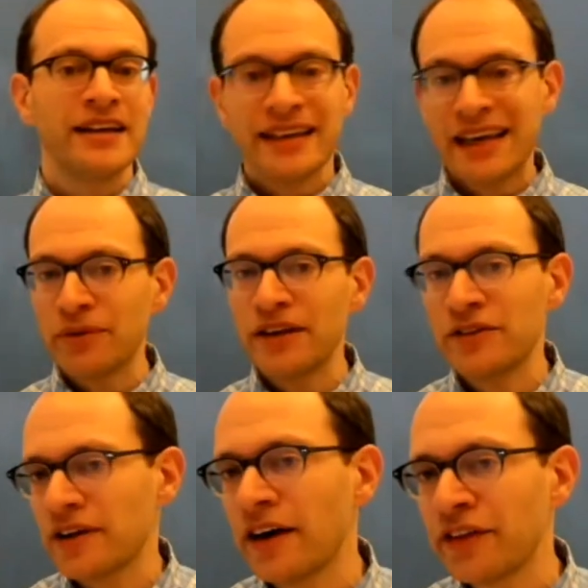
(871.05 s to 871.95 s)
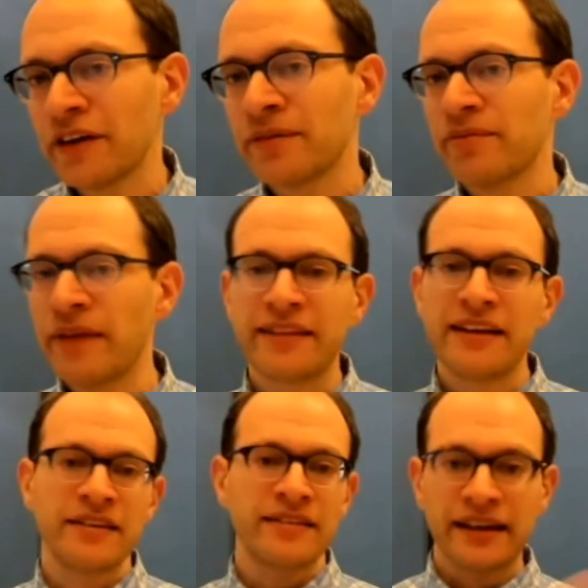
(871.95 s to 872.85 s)
can we use other
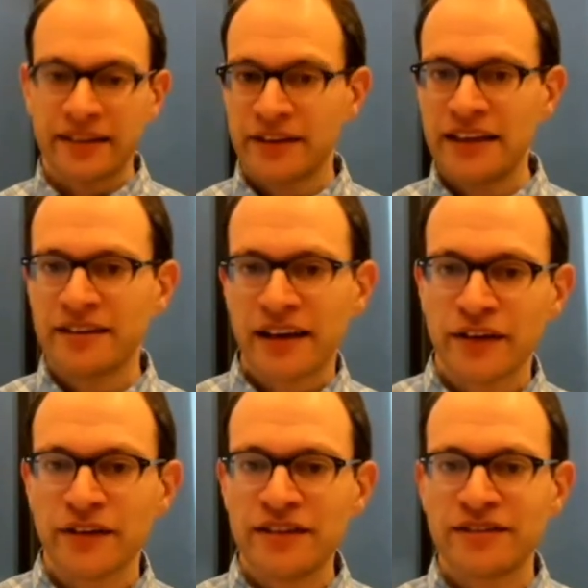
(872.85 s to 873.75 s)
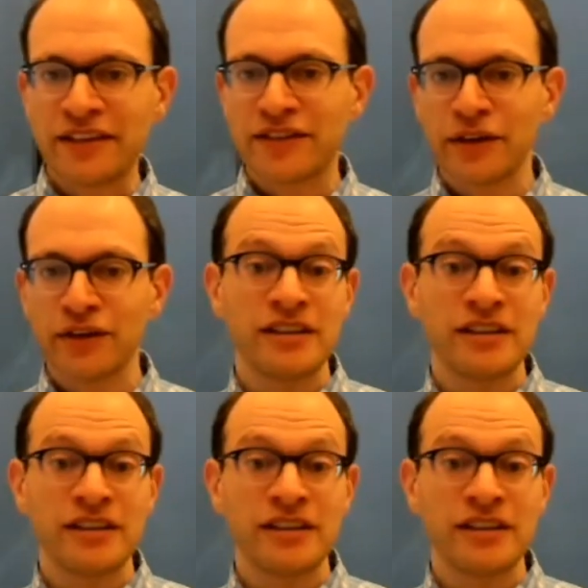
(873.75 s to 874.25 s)
methods like these sensors,